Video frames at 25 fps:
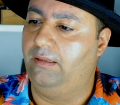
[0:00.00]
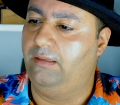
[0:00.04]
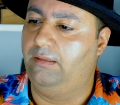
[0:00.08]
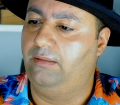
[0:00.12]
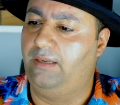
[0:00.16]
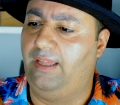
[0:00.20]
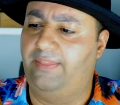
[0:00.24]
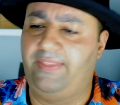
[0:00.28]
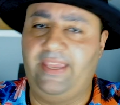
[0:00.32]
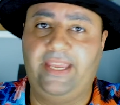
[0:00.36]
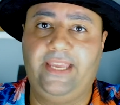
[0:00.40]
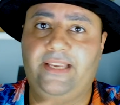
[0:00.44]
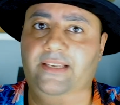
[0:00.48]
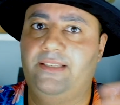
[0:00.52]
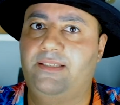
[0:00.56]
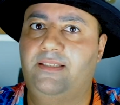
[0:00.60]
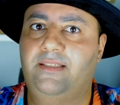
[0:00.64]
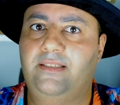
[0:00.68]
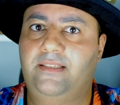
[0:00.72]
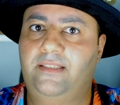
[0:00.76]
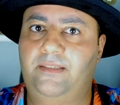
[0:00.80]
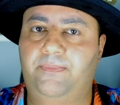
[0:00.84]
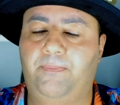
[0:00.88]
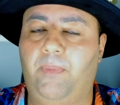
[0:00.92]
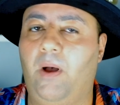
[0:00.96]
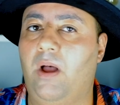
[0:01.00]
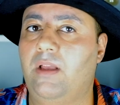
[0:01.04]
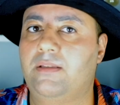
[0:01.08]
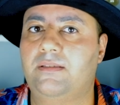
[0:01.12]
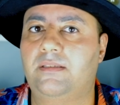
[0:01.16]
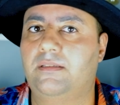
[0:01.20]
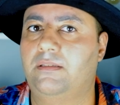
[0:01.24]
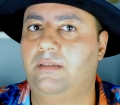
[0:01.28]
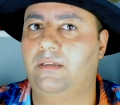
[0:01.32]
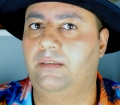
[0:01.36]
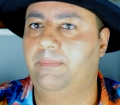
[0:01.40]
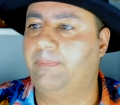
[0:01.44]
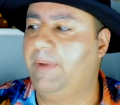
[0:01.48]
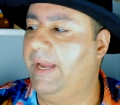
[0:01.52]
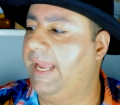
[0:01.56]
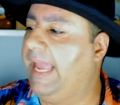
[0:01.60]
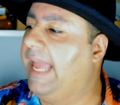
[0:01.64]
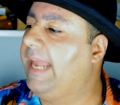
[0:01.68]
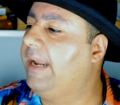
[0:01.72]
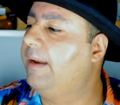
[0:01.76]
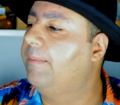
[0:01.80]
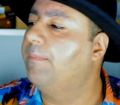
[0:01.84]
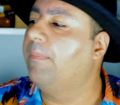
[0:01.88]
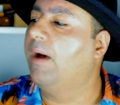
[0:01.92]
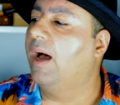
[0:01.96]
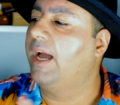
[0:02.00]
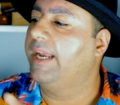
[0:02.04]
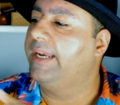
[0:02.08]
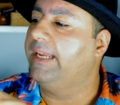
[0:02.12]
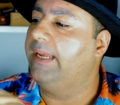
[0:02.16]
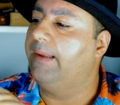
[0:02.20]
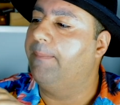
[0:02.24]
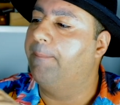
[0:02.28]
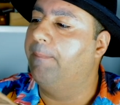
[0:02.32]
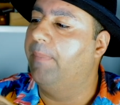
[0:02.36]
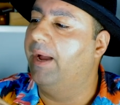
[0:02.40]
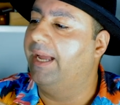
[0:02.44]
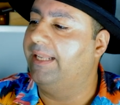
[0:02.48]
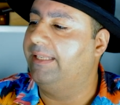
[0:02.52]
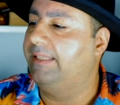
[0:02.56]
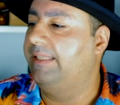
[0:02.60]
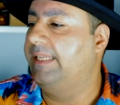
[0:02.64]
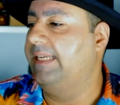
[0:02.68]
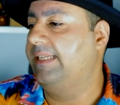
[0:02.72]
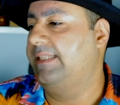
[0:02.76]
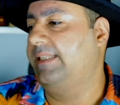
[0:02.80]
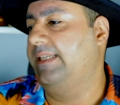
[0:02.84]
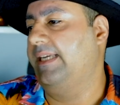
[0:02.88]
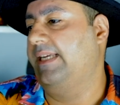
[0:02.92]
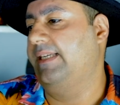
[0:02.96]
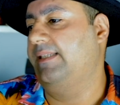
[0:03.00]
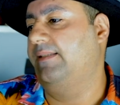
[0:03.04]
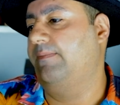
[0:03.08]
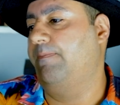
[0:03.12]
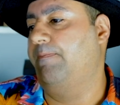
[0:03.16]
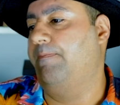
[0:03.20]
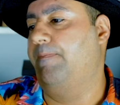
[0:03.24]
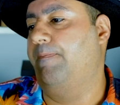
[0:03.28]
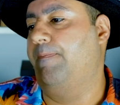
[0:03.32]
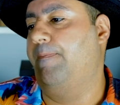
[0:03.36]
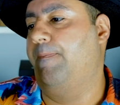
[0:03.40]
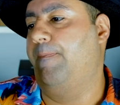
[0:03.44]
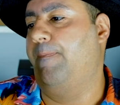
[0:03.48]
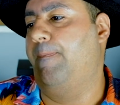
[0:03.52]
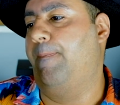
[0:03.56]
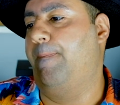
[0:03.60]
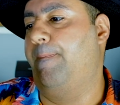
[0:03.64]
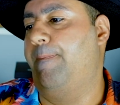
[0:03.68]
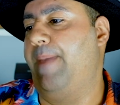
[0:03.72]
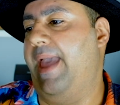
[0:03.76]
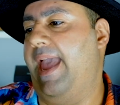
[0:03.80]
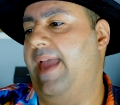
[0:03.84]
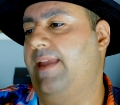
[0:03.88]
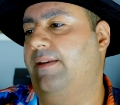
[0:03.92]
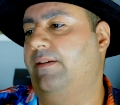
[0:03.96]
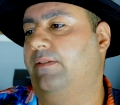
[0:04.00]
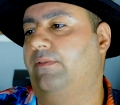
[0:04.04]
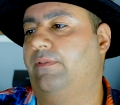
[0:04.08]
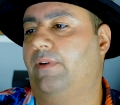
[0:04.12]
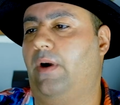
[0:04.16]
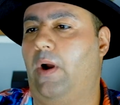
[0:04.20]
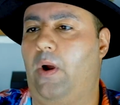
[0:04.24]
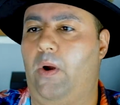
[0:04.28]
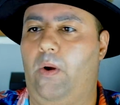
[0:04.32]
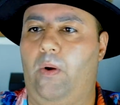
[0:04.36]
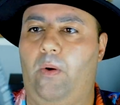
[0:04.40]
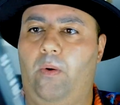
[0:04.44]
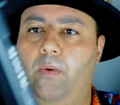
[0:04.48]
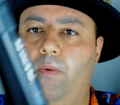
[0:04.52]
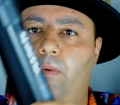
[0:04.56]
nothing is sponsored by anybody, but this is Benro.